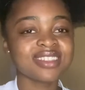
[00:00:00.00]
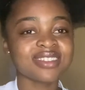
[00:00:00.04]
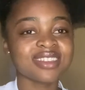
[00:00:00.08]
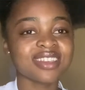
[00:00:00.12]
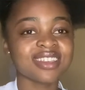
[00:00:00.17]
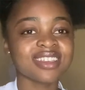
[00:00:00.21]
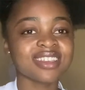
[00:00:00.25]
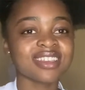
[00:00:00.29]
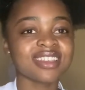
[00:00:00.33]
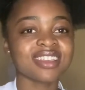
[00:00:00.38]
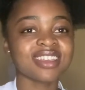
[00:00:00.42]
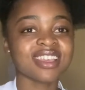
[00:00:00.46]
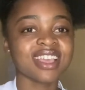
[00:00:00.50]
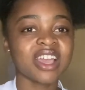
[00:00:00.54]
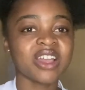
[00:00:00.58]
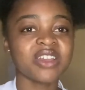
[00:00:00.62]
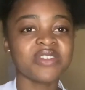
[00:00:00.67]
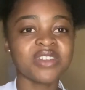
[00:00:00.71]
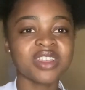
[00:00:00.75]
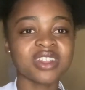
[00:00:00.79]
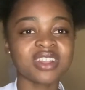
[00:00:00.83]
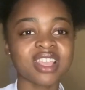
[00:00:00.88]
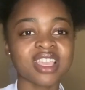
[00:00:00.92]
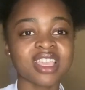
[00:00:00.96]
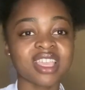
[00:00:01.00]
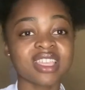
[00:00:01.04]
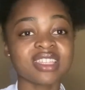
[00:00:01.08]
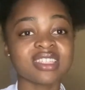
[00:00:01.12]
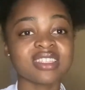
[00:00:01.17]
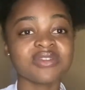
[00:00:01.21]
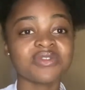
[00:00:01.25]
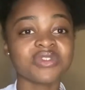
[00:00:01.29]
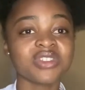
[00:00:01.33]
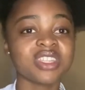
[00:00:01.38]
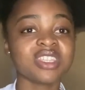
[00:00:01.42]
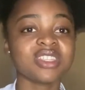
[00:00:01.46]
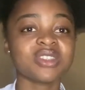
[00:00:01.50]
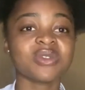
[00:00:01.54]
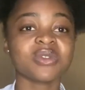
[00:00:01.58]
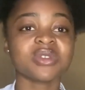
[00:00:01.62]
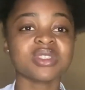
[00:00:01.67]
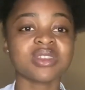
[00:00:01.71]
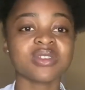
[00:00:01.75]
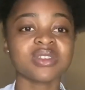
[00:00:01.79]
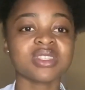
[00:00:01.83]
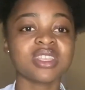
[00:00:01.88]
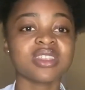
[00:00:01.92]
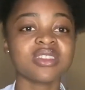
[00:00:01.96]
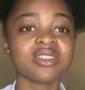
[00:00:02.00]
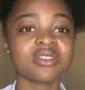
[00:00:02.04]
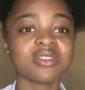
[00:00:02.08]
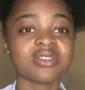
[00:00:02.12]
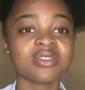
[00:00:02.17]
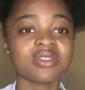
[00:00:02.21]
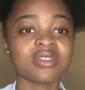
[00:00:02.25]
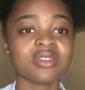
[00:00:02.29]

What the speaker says: I felt like I didn't finish because I wasn't